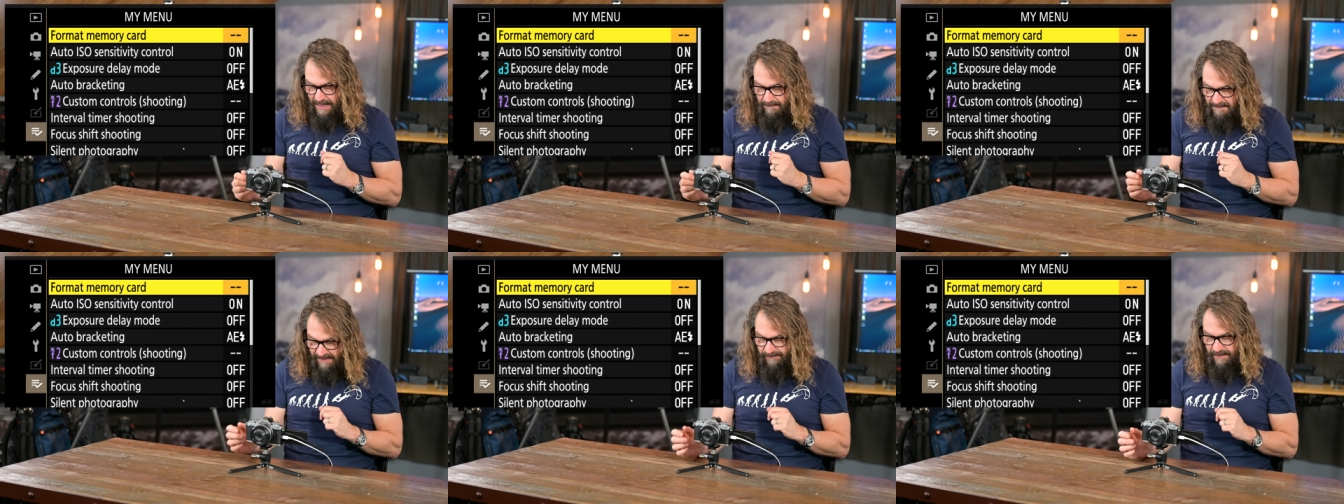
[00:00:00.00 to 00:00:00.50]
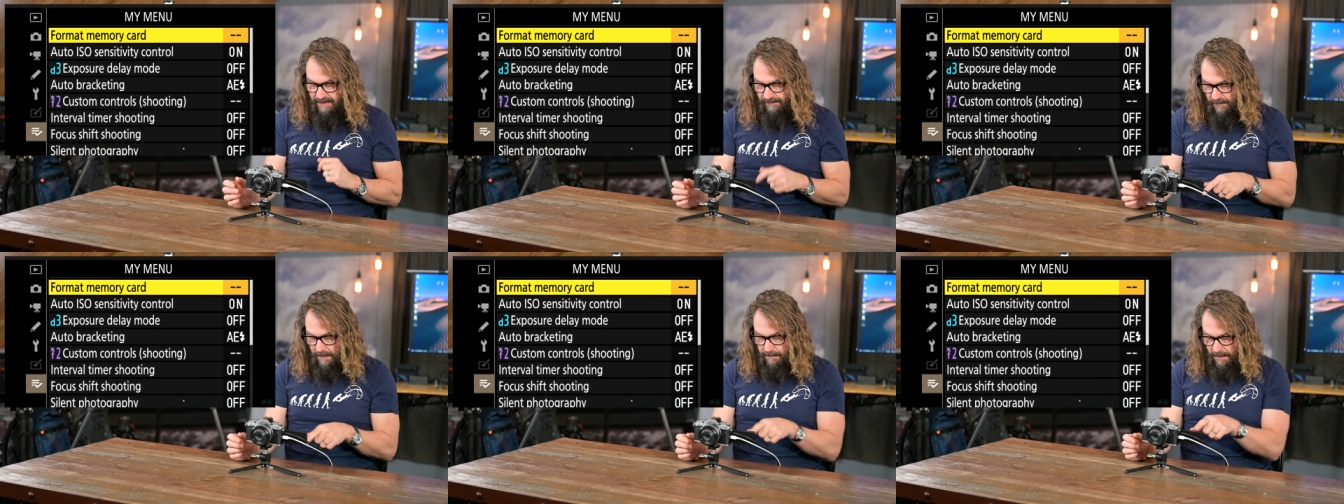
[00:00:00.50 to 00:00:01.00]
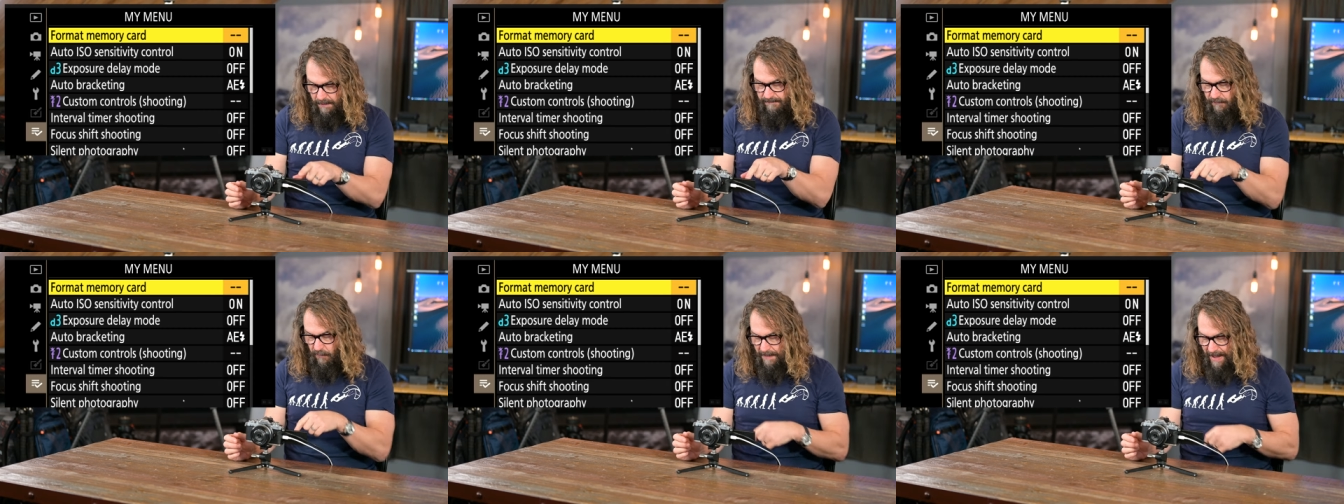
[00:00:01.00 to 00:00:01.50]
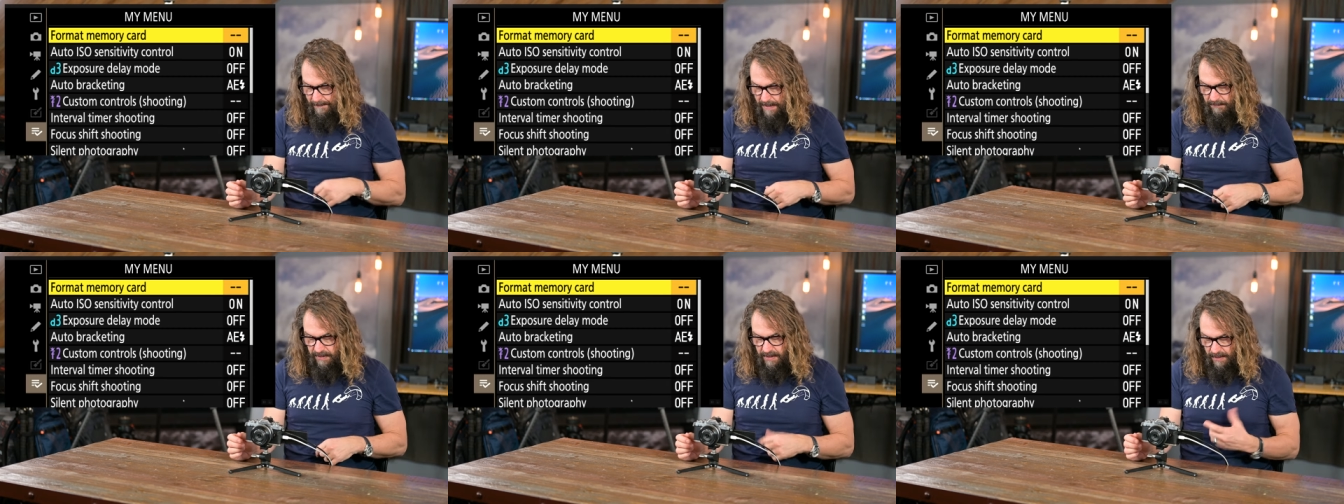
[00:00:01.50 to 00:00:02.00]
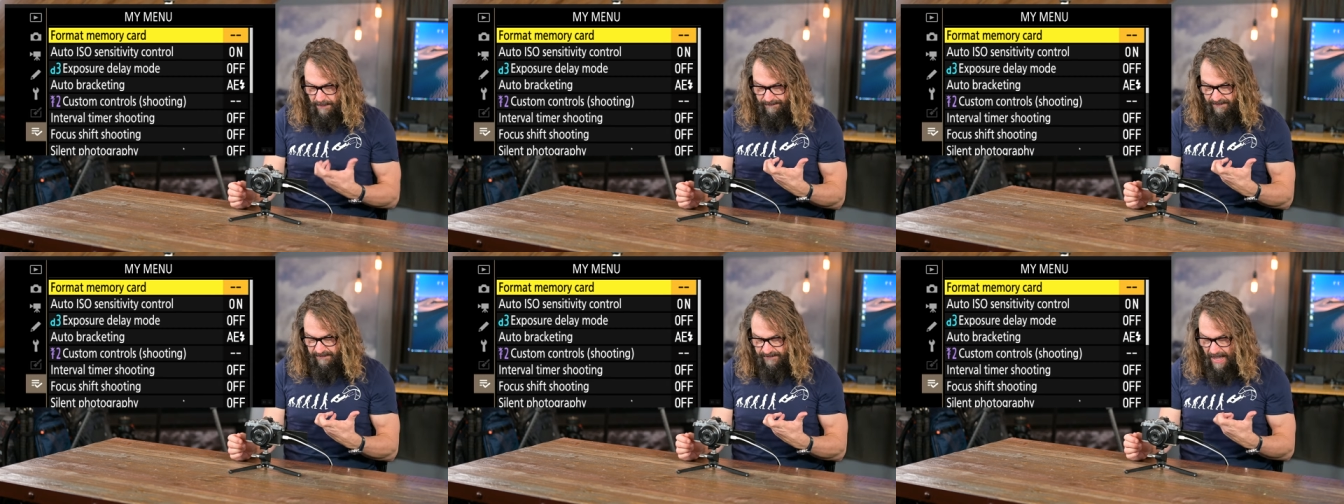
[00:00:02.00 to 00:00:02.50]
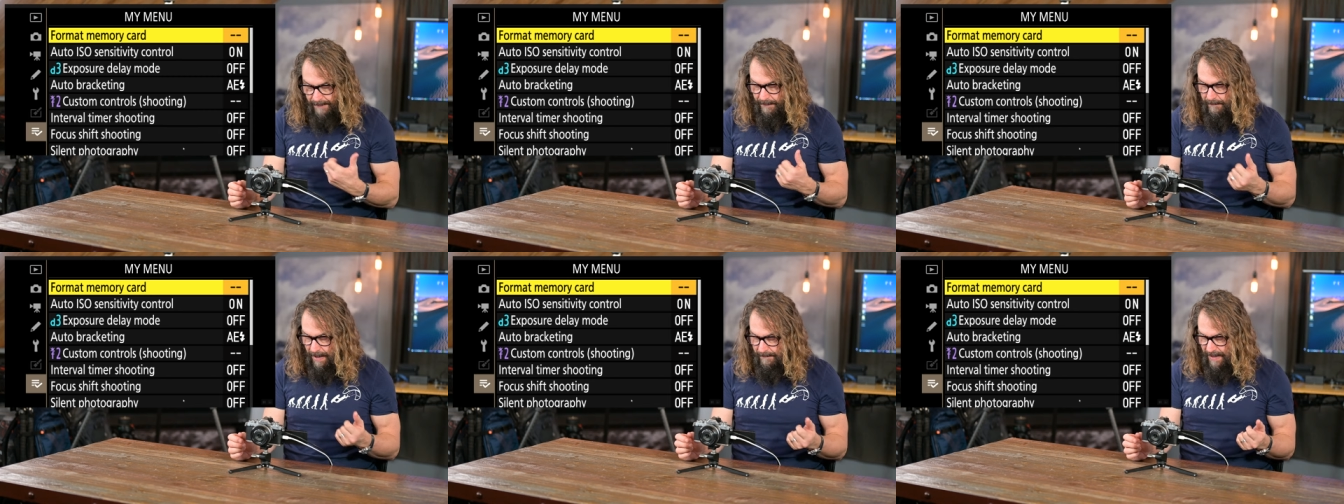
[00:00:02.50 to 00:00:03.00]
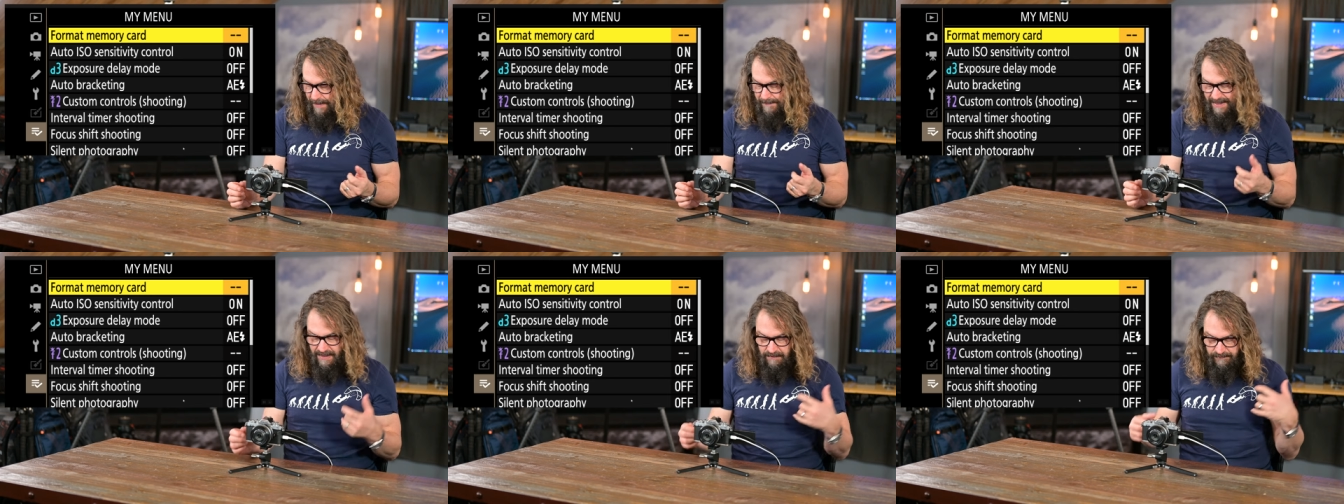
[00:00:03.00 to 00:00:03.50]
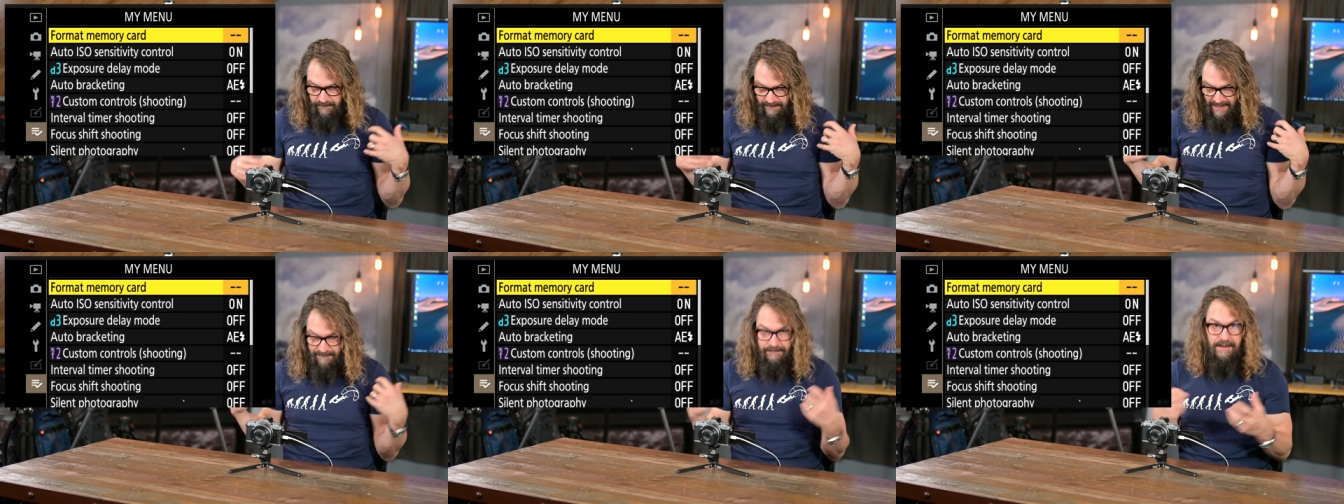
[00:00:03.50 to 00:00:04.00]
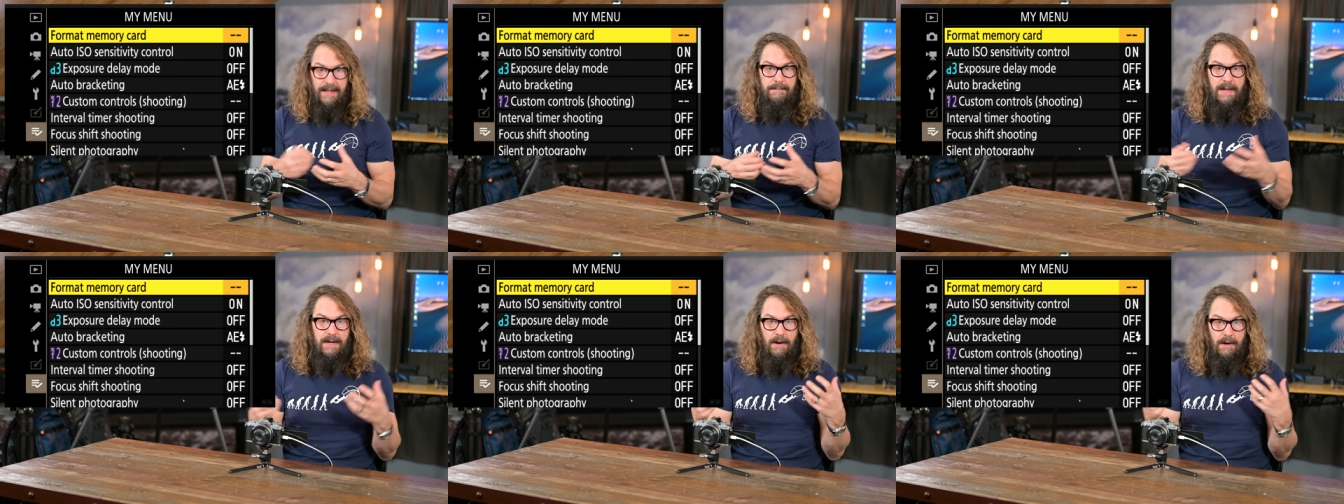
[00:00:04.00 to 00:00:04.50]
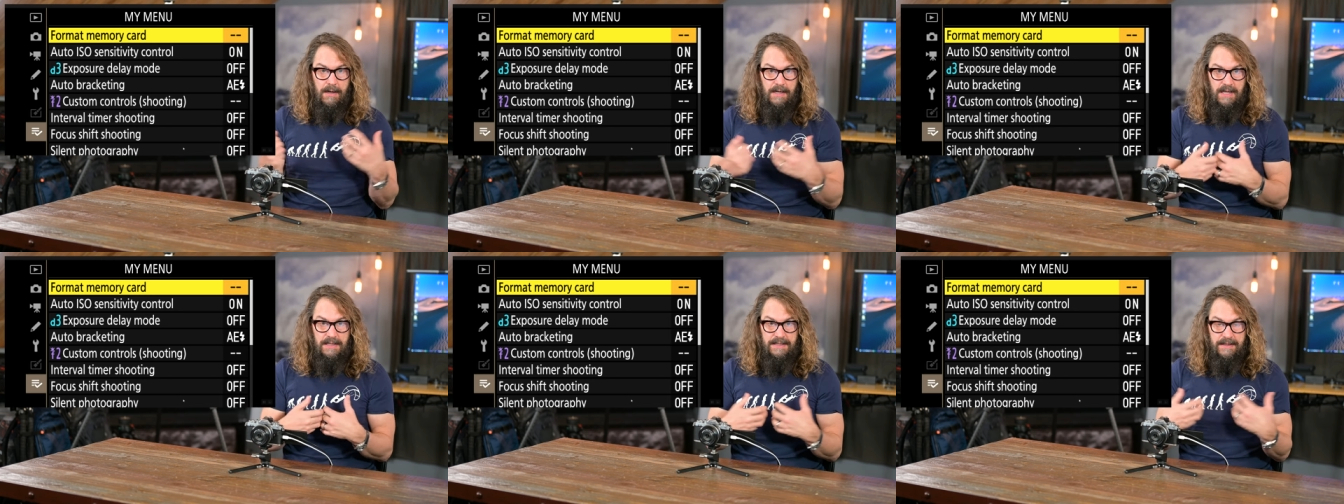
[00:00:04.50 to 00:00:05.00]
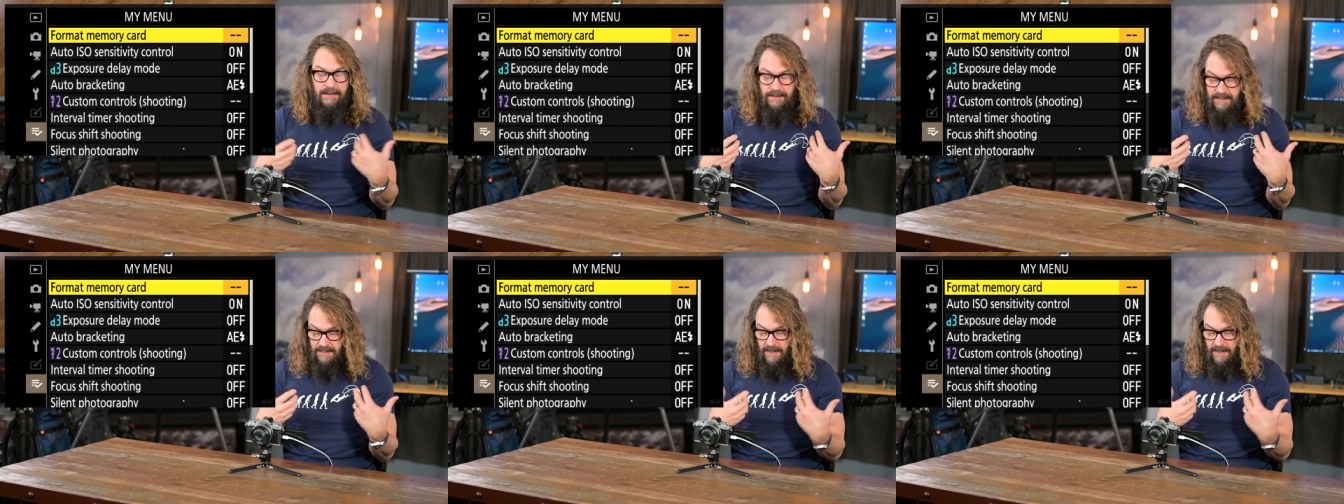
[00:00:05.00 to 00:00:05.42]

I miss it. So I put format memory card up at the top of my main menu so that after I get my card cleared,